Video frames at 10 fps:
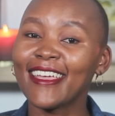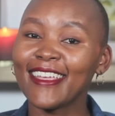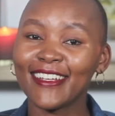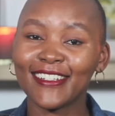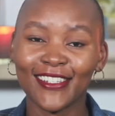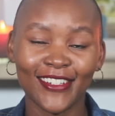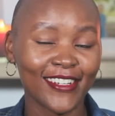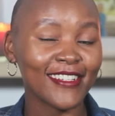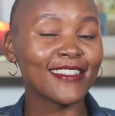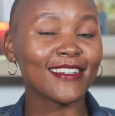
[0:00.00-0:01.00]
He
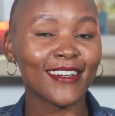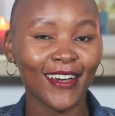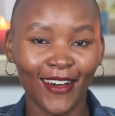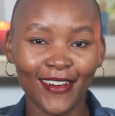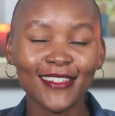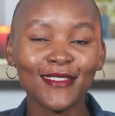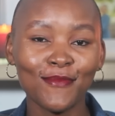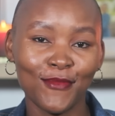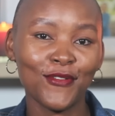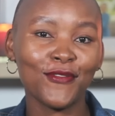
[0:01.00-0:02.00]
just can't
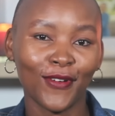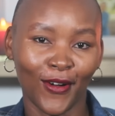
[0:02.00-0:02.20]
move